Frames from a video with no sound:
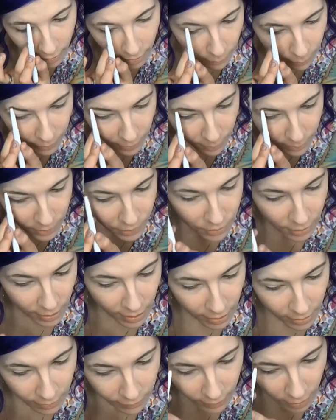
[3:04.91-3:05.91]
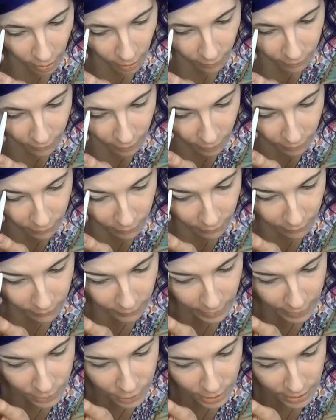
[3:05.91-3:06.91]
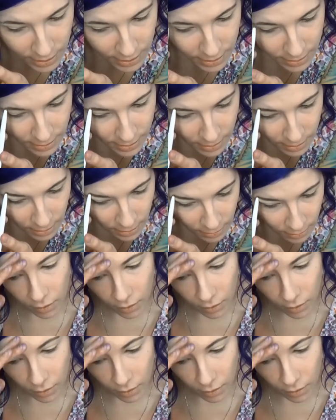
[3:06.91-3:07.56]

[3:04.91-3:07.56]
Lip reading: I pretty much live off of veggies.